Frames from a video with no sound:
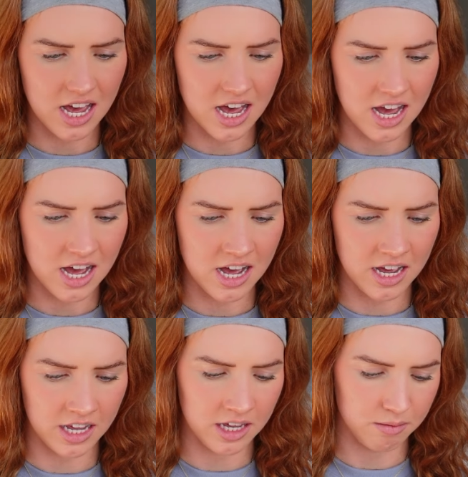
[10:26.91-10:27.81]

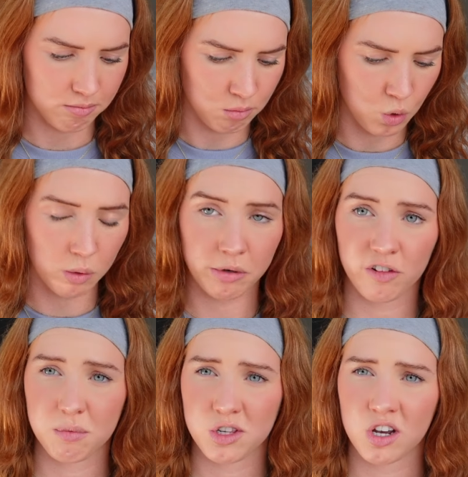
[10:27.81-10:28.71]
High
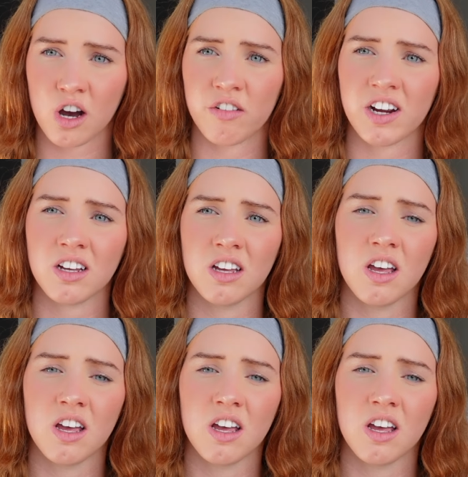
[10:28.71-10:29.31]
waterproof mascara.